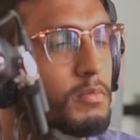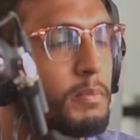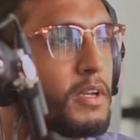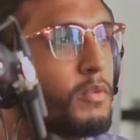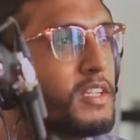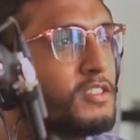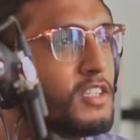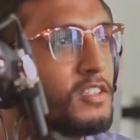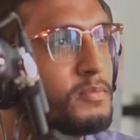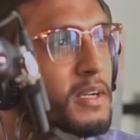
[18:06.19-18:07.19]
don't but know
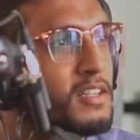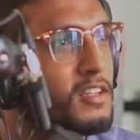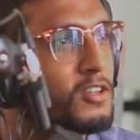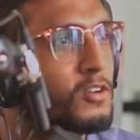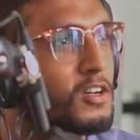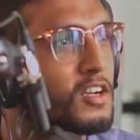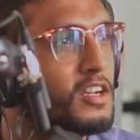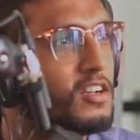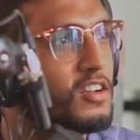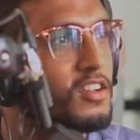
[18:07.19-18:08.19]
prevention is better than cure, right?